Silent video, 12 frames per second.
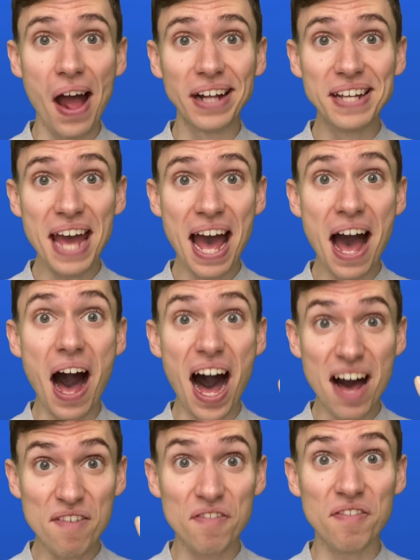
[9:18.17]
Yeah,
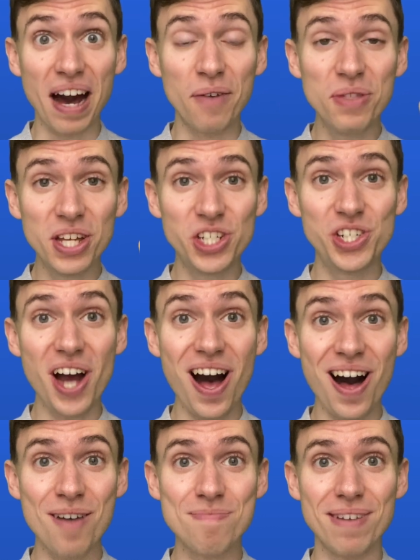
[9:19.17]
I found the
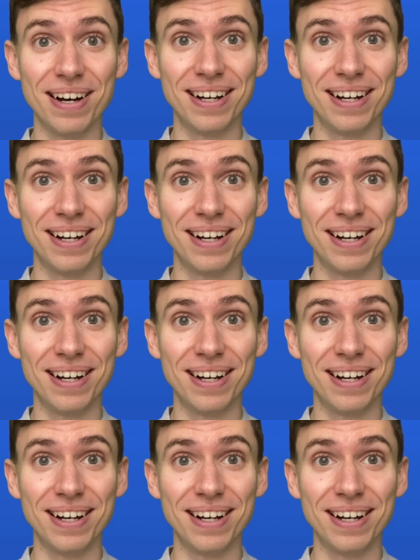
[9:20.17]
charm.